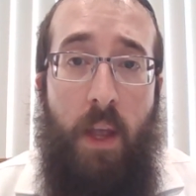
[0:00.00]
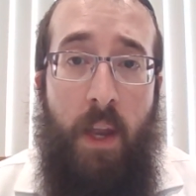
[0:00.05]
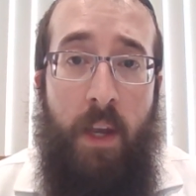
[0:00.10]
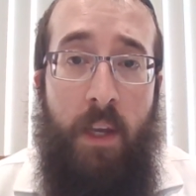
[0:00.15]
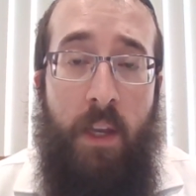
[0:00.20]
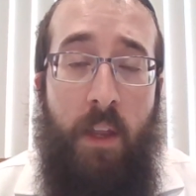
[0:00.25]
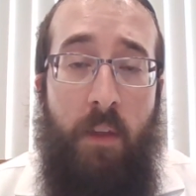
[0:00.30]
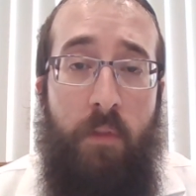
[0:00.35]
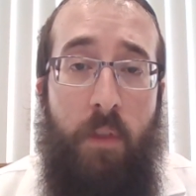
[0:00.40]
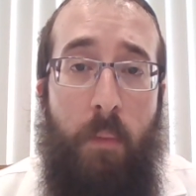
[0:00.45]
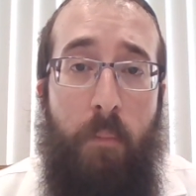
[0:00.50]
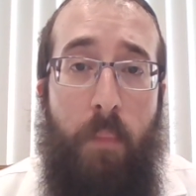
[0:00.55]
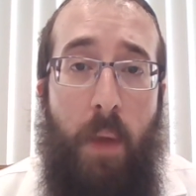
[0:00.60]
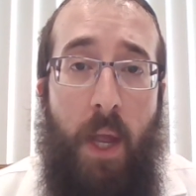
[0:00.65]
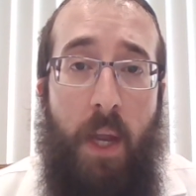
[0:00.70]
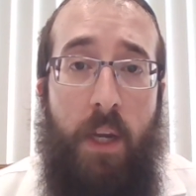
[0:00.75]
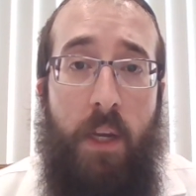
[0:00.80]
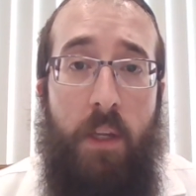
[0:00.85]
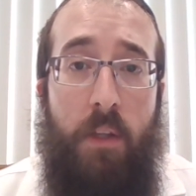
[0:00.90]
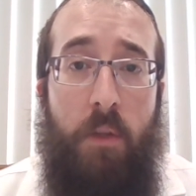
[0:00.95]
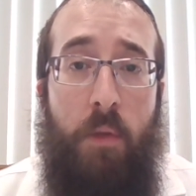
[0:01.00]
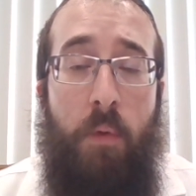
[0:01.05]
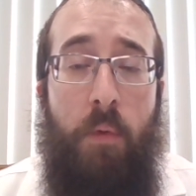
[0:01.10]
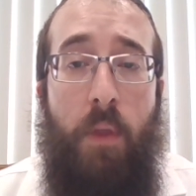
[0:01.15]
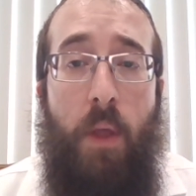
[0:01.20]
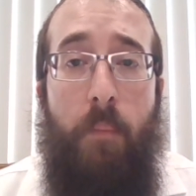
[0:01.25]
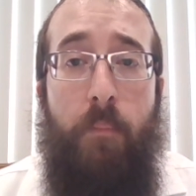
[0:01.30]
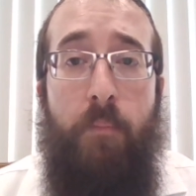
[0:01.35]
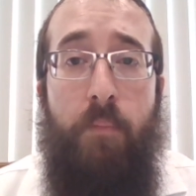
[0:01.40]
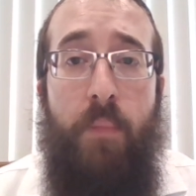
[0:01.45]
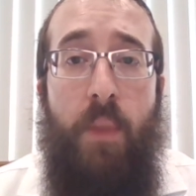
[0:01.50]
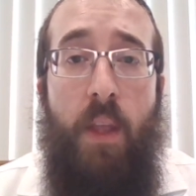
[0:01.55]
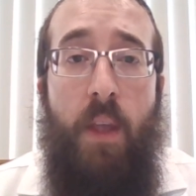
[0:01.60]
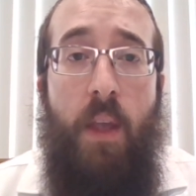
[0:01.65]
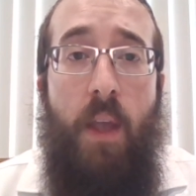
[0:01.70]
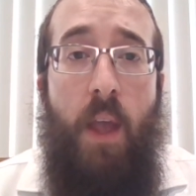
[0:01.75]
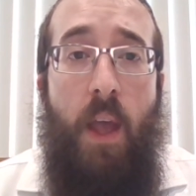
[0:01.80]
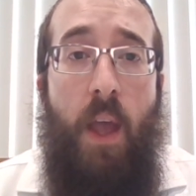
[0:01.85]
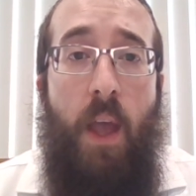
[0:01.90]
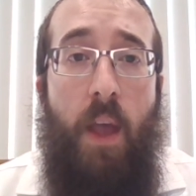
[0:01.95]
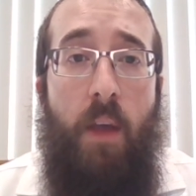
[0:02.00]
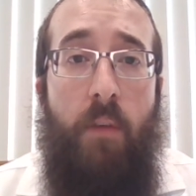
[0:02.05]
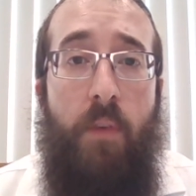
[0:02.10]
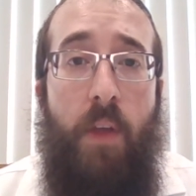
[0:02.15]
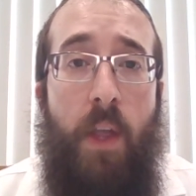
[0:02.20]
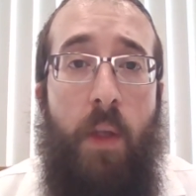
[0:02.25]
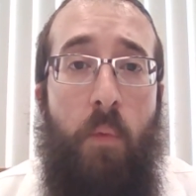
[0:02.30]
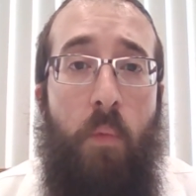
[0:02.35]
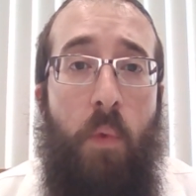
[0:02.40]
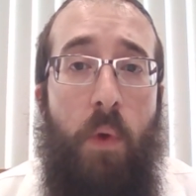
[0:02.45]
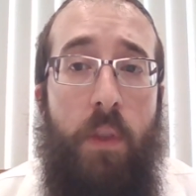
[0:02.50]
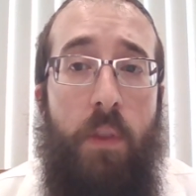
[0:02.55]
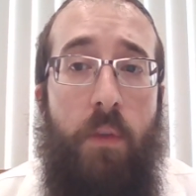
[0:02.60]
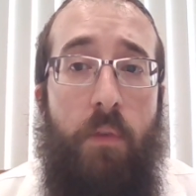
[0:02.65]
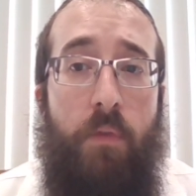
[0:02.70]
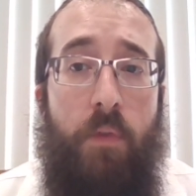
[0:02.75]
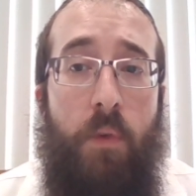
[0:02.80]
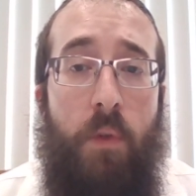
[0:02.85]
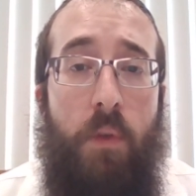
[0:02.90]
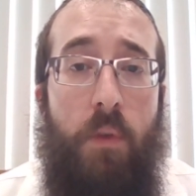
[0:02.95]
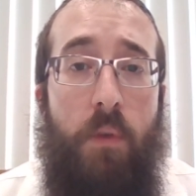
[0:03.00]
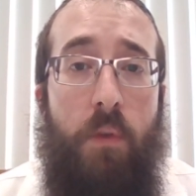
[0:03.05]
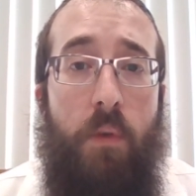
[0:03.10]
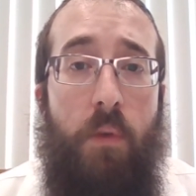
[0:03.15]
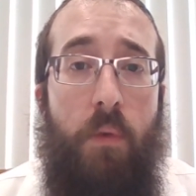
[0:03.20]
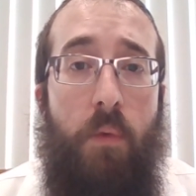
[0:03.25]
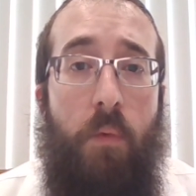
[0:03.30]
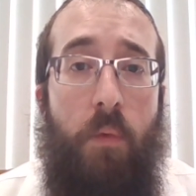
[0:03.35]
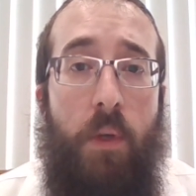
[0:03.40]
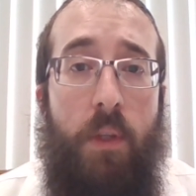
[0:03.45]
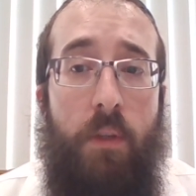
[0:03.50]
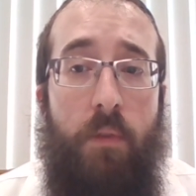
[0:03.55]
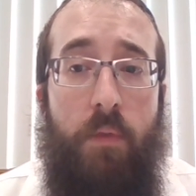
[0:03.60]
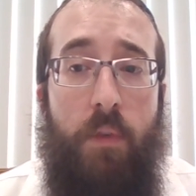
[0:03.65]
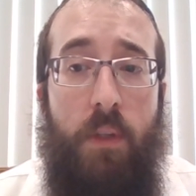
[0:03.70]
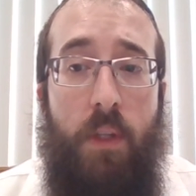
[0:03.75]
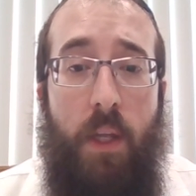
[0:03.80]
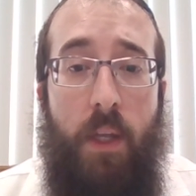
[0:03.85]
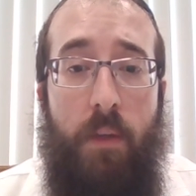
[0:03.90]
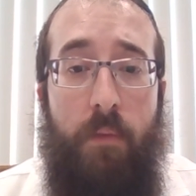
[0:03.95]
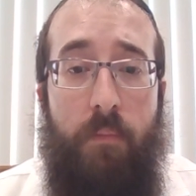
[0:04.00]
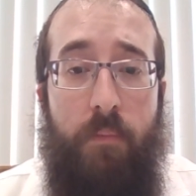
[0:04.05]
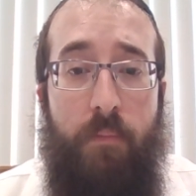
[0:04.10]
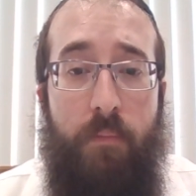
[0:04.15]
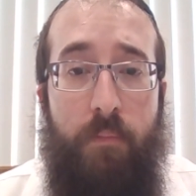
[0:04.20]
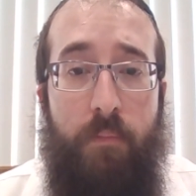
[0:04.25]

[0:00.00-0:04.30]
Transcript: and give them back to them. Have a wonderful, wonderful day.